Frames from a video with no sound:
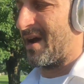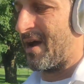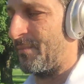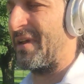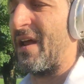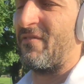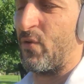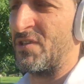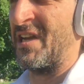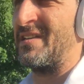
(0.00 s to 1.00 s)
uh, I mean a
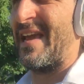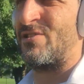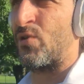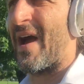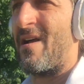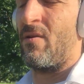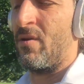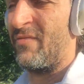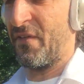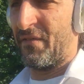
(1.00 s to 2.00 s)
14-day
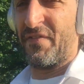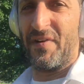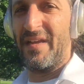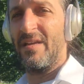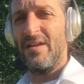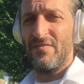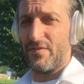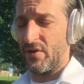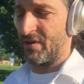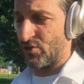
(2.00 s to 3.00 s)
trial for free
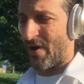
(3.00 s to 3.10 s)
for you to